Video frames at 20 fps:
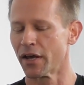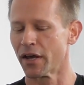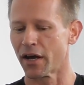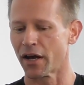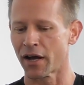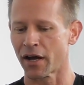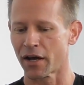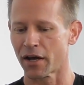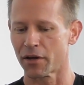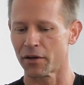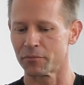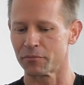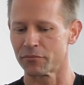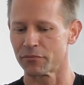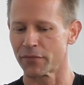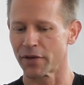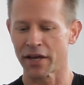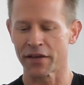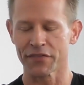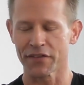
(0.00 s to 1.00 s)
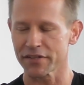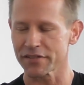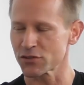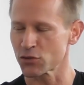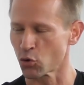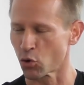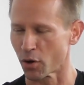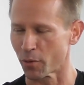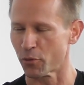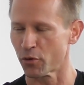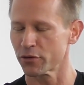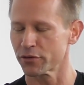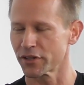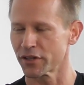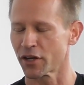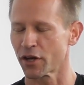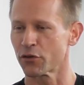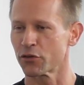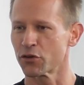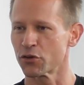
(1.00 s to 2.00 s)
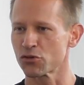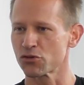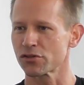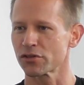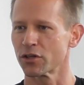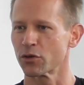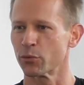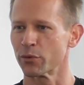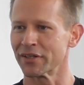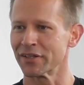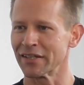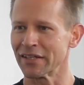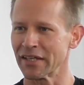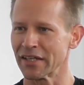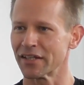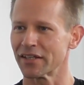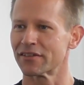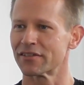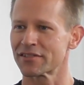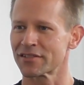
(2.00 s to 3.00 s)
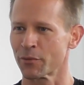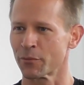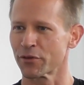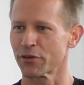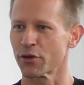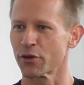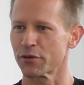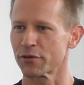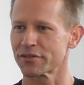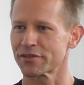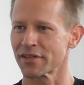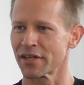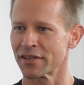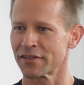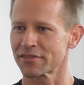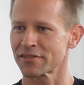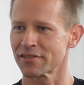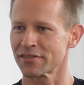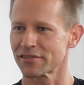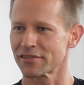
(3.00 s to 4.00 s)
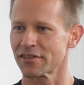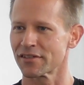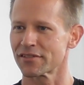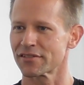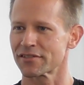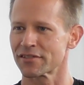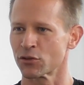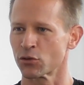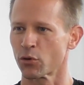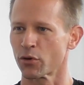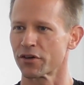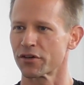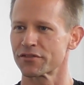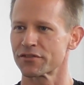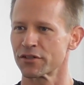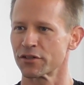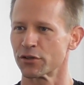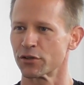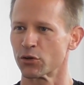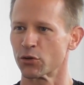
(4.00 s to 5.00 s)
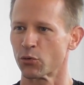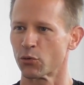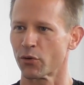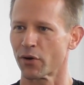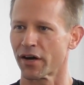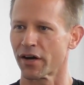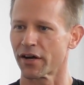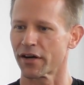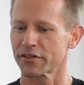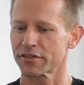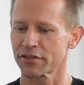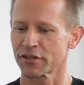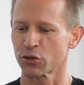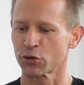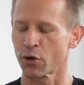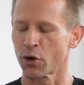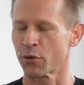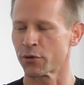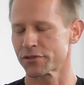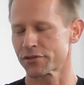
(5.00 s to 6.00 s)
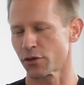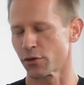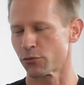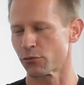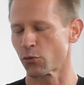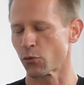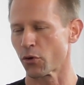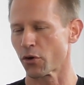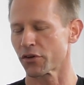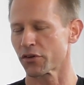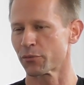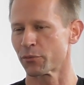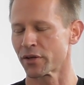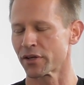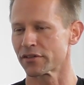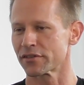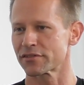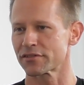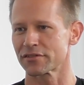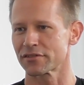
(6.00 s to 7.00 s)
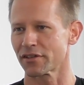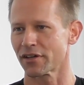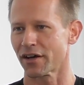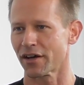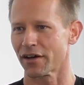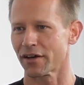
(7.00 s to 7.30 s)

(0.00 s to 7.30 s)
And that's normal. You know, usually we need some of those instances in order to grow and so forth, but it's